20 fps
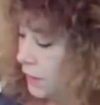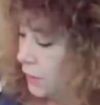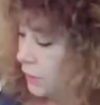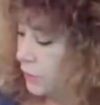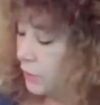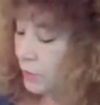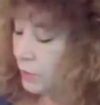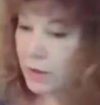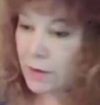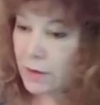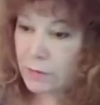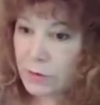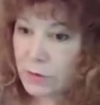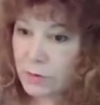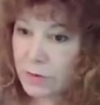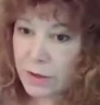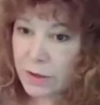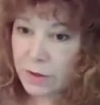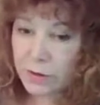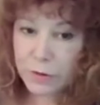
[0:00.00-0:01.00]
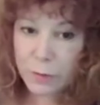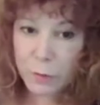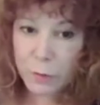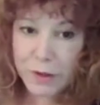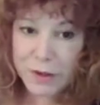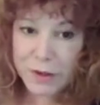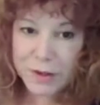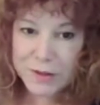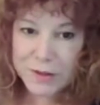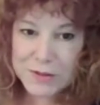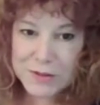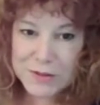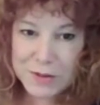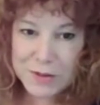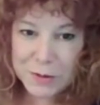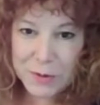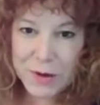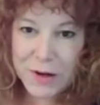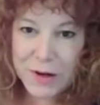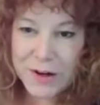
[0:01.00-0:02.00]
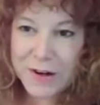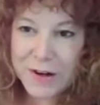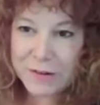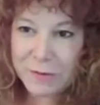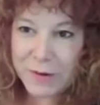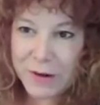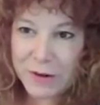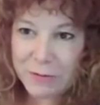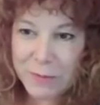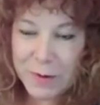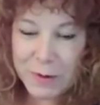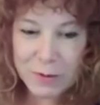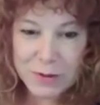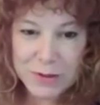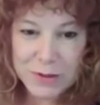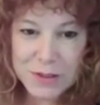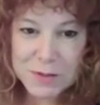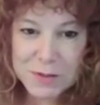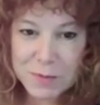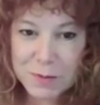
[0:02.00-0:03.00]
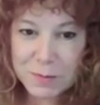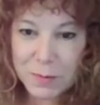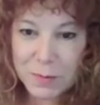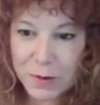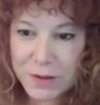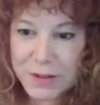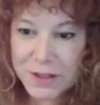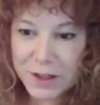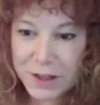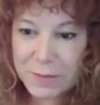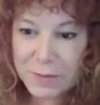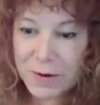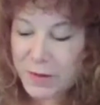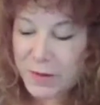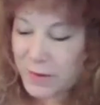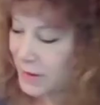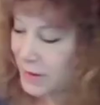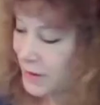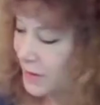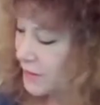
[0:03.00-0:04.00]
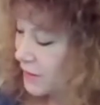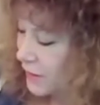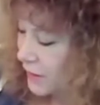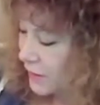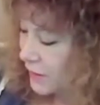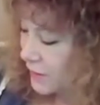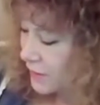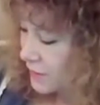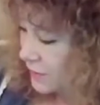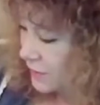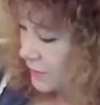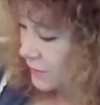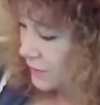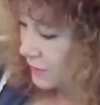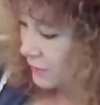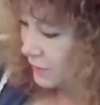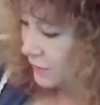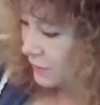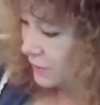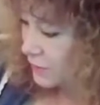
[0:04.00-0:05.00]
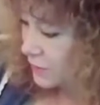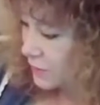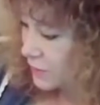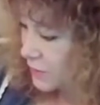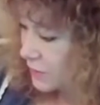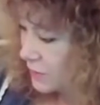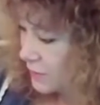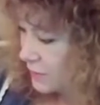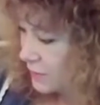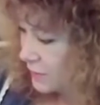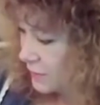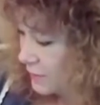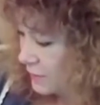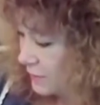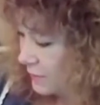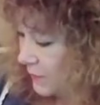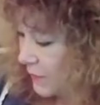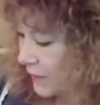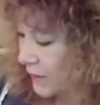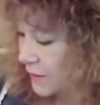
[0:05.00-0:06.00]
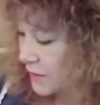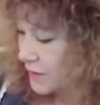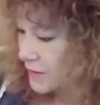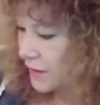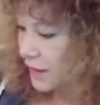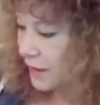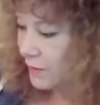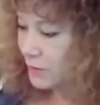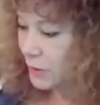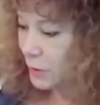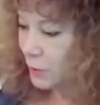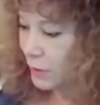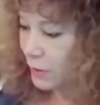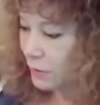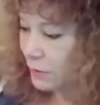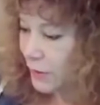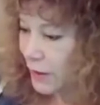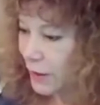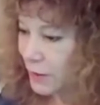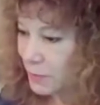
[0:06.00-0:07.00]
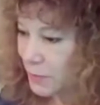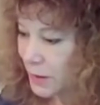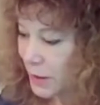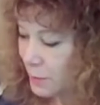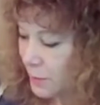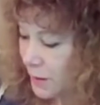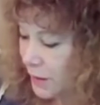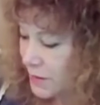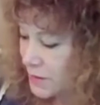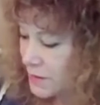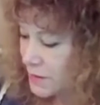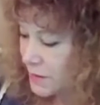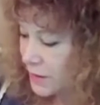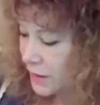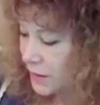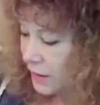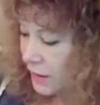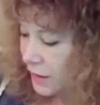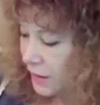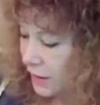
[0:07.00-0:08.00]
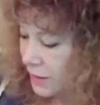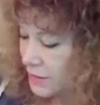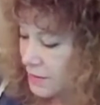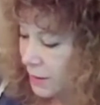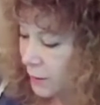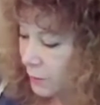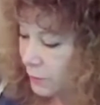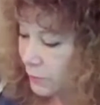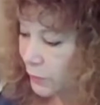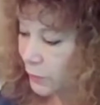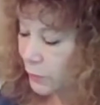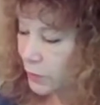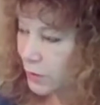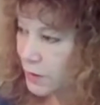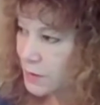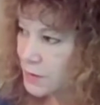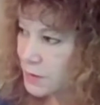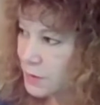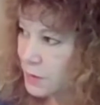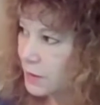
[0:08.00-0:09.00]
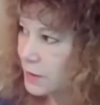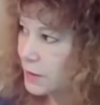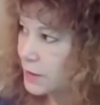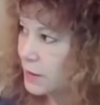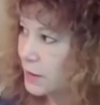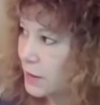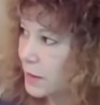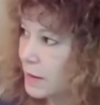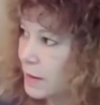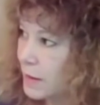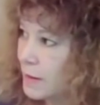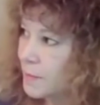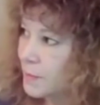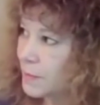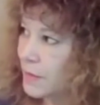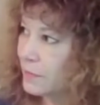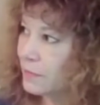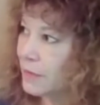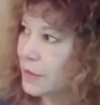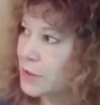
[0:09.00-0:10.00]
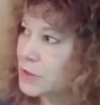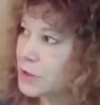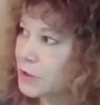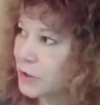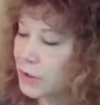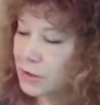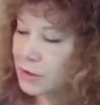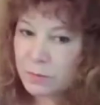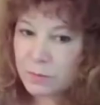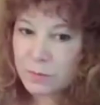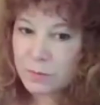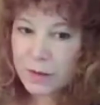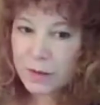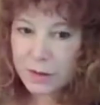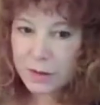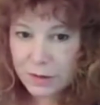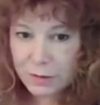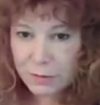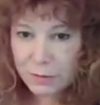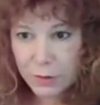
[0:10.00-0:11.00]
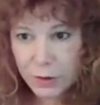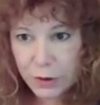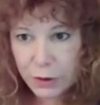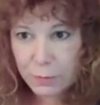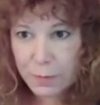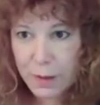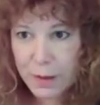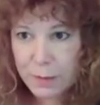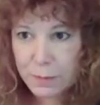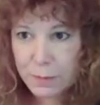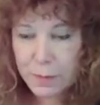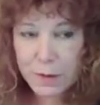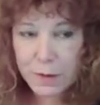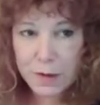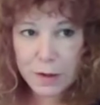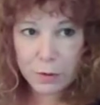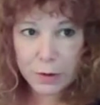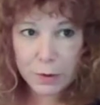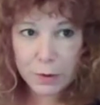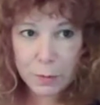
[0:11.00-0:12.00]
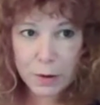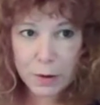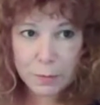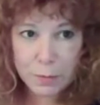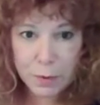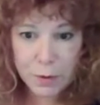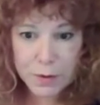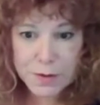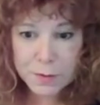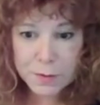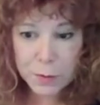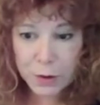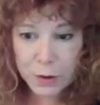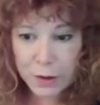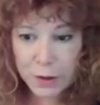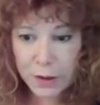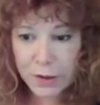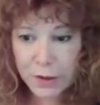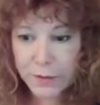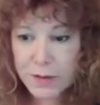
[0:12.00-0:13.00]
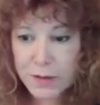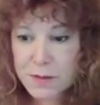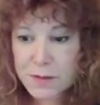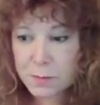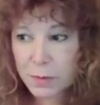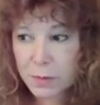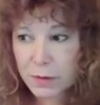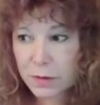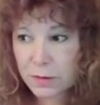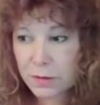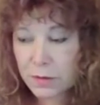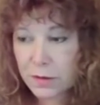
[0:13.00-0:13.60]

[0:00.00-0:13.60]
You don't have to do that on the weekends. You know, when everybody wants to spend more time on it, you just, that doesn't have to go in effect. But I mean, it's helpful because eventually you may be only one person working on this, but